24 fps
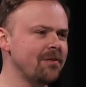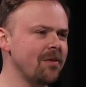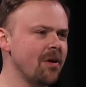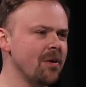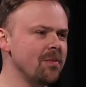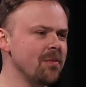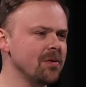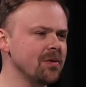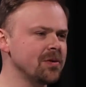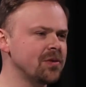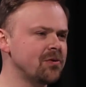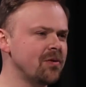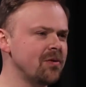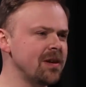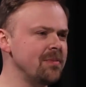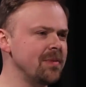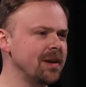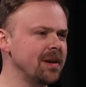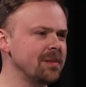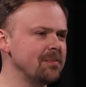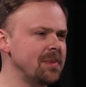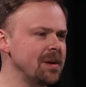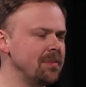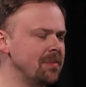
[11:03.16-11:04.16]
if I'm not
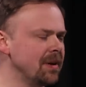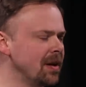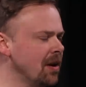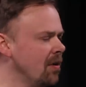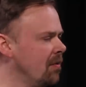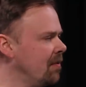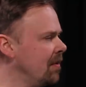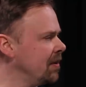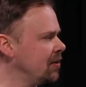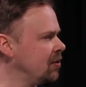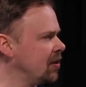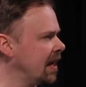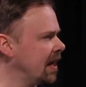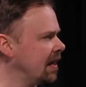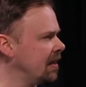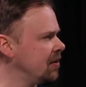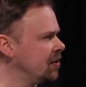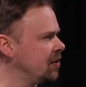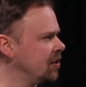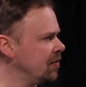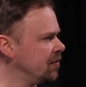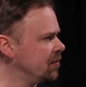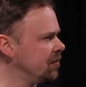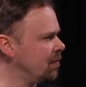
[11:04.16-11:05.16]
streaming and people go to my channel,
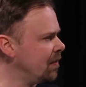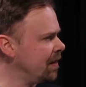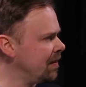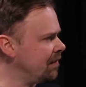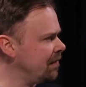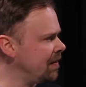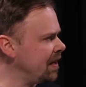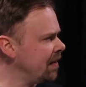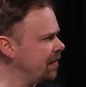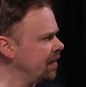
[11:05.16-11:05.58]
it shows one of the